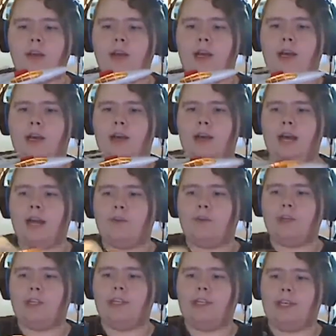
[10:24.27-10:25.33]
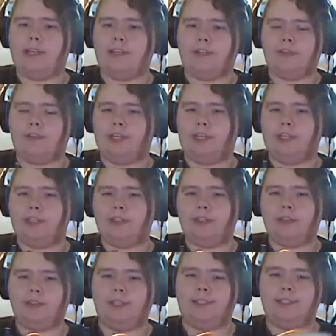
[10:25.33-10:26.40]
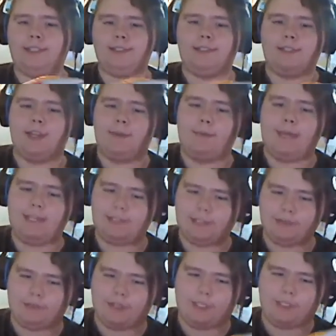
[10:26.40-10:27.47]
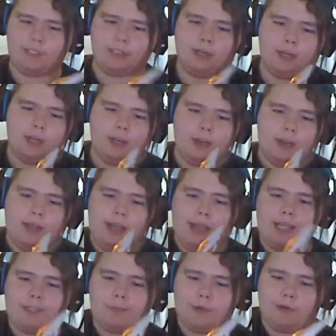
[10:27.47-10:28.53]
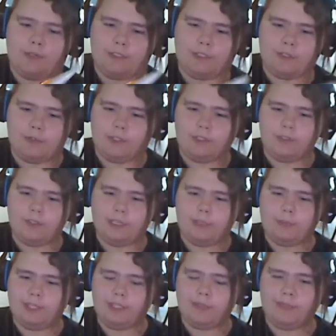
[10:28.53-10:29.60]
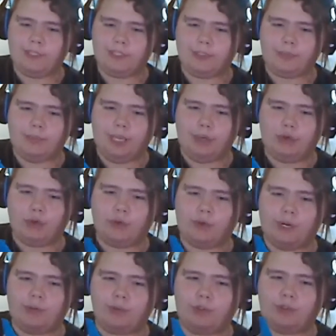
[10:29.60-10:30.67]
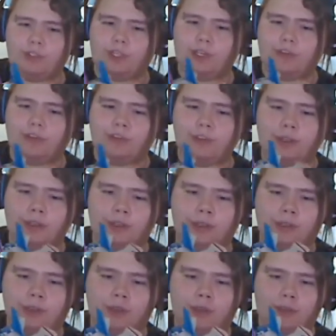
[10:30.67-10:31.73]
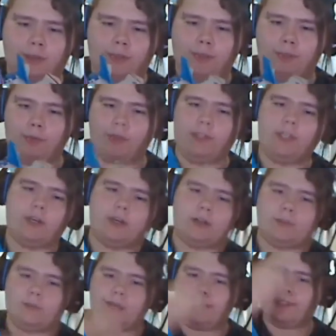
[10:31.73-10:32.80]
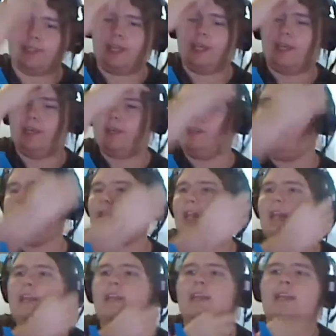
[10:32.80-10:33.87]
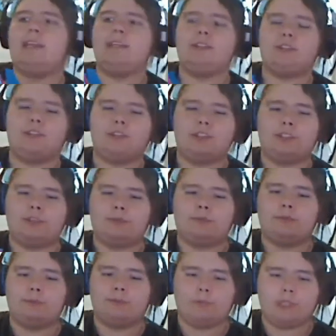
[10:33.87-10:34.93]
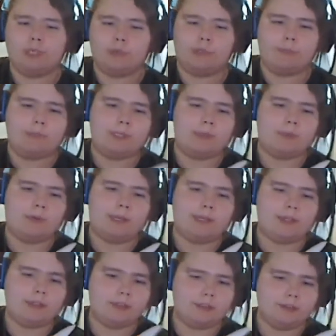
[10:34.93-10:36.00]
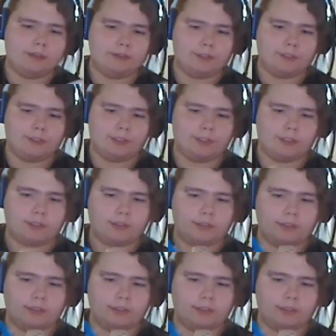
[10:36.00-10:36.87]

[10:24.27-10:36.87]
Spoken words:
I really like this figure. This is an amazing figure. Hasbro has been doing some incredible stuff with the Earthrise line, and it is just blowing me away for certain.